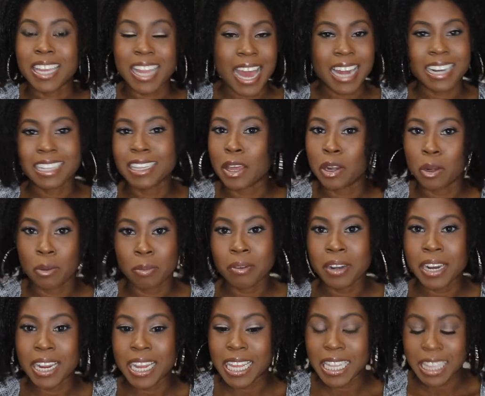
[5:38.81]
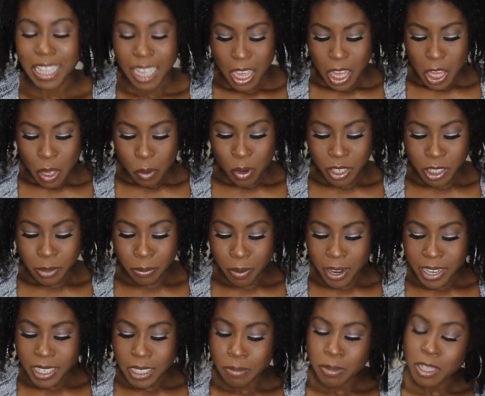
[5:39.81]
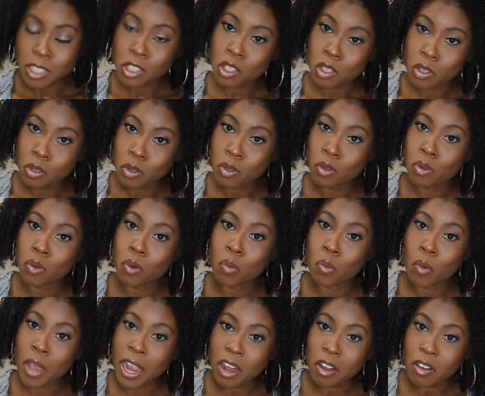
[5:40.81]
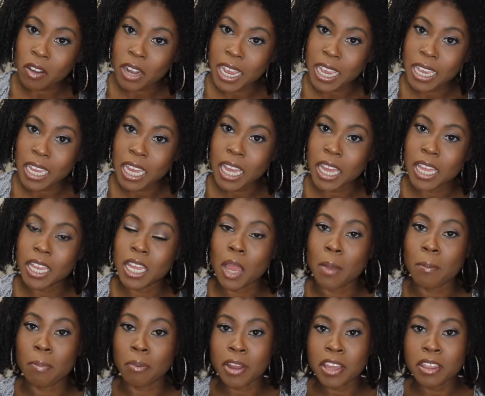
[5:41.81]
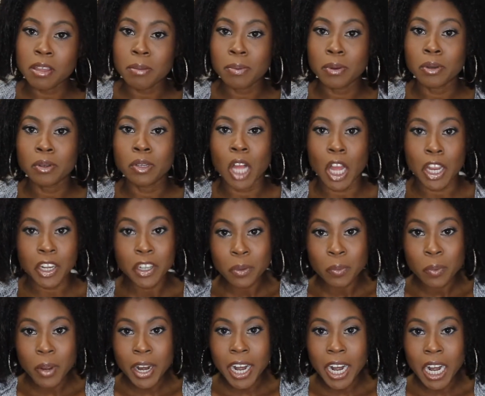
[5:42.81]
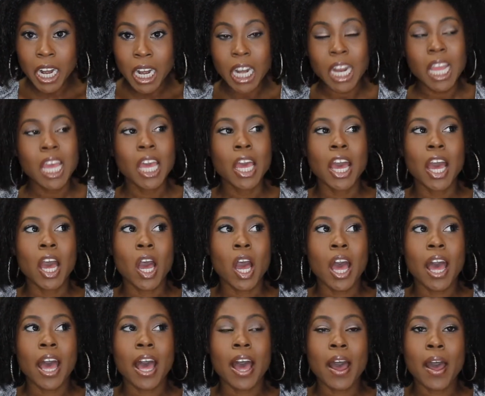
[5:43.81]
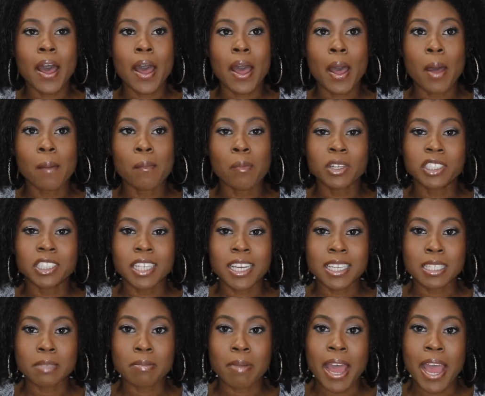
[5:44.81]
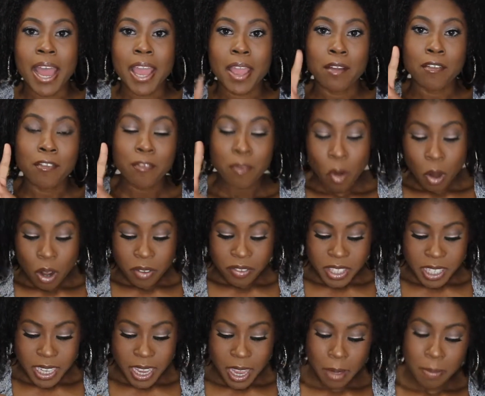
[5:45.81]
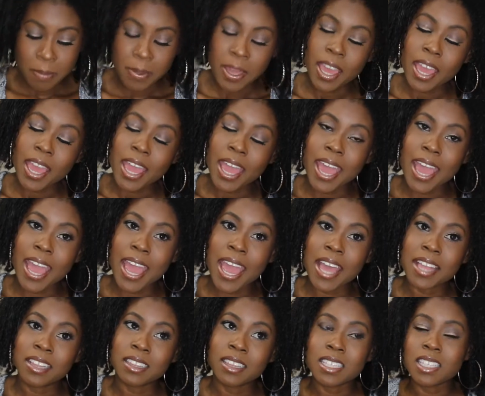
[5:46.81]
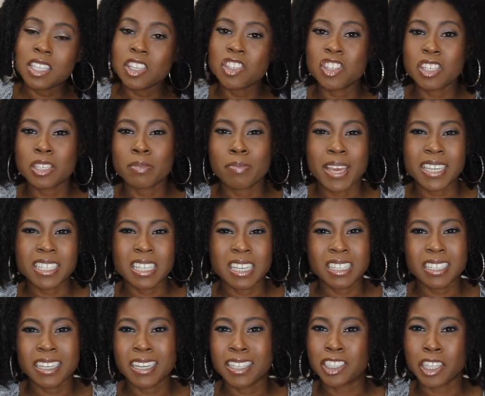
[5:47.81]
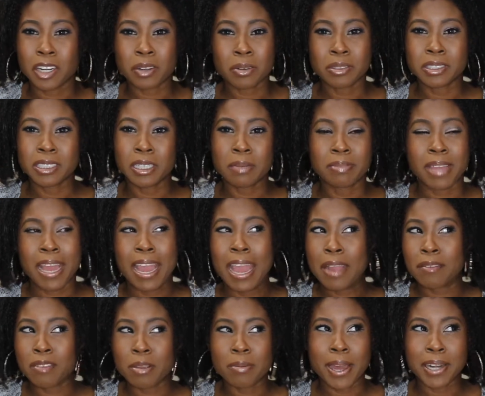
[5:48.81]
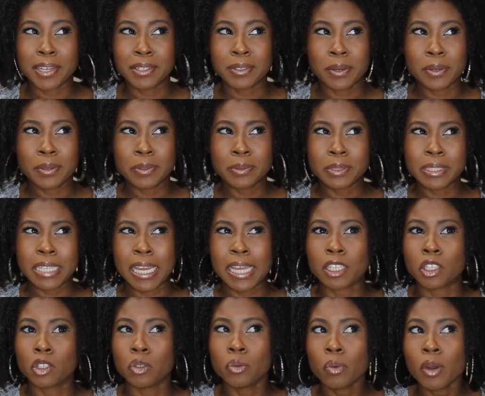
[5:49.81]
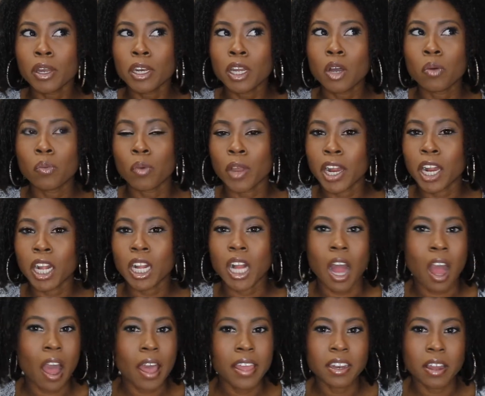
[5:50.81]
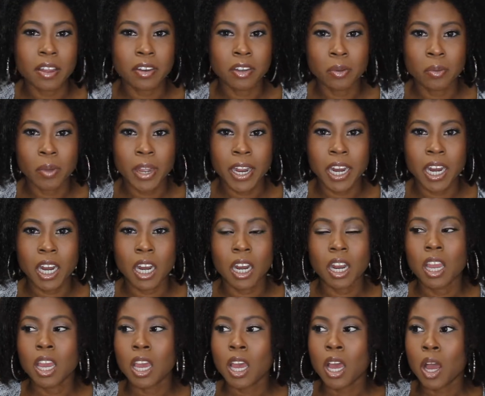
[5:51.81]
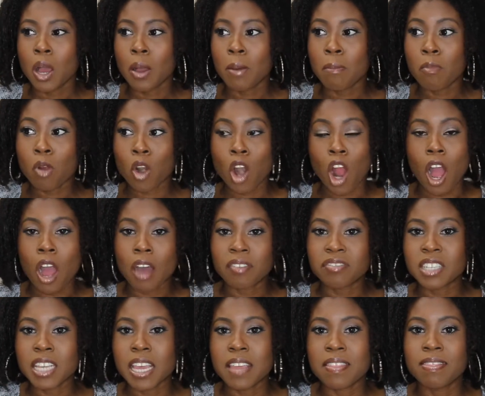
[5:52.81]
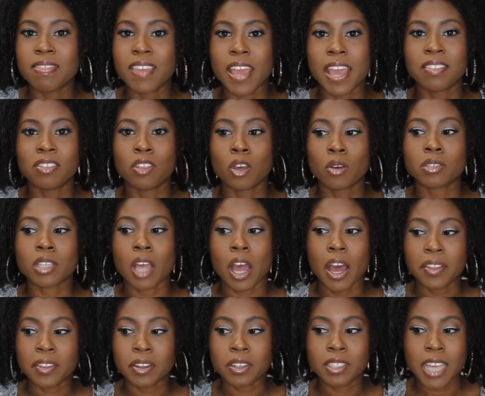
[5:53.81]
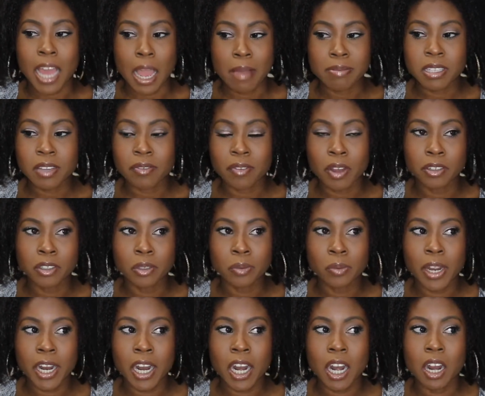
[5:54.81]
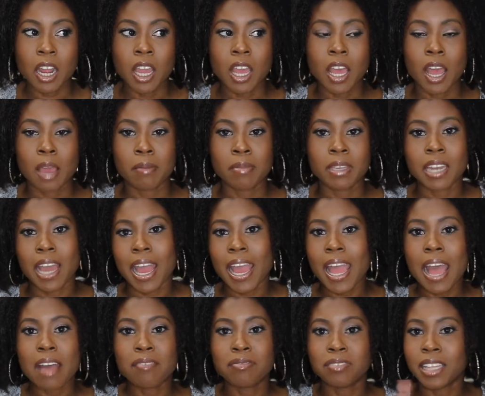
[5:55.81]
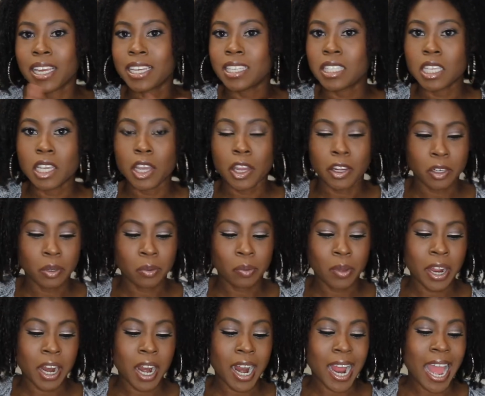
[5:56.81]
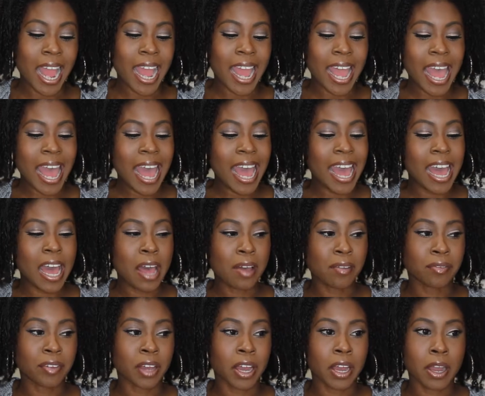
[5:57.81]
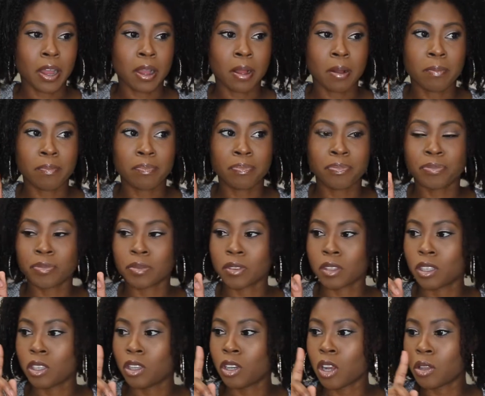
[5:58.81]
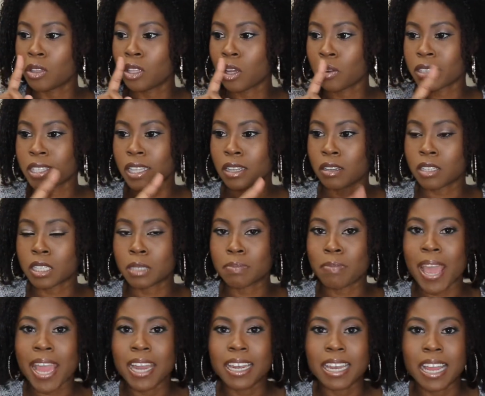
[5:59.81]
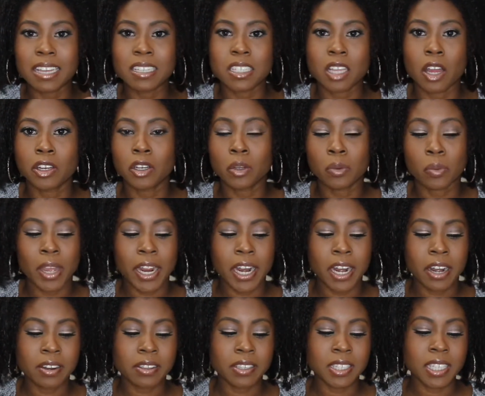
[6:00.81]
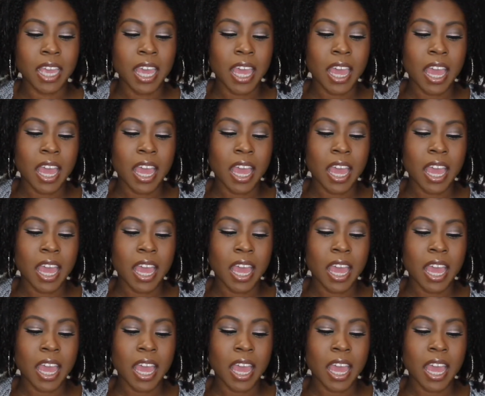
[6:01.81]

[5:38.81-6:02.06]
You gotta let her breathe. Which brings me to wearing breathable underwear, which is my fourth tip. And this is just basically a general tip that everybody knows. Like, you wanna wear cotton underwear more often than those other types of underwear. I mean, I have lacy underwear. I have, you know, those little spandex underwears.